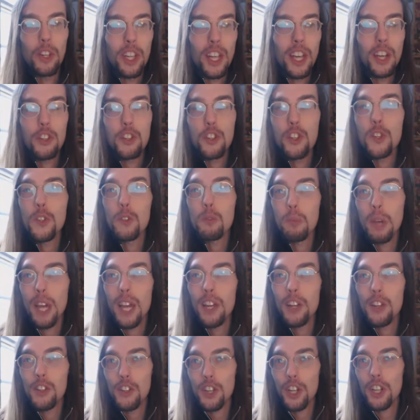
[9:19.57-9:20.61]
and yet she's
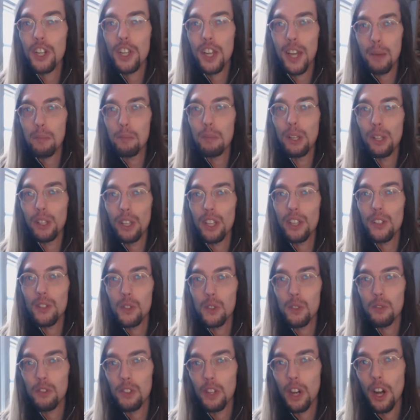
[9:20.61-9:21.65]
managing to get
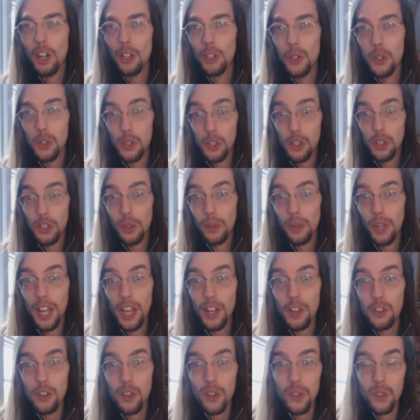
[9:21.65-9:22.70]
millions of dollars in
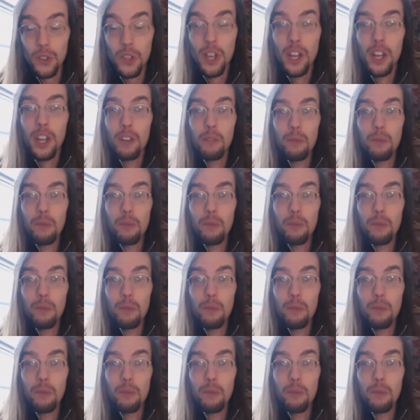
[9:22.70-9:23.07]
donations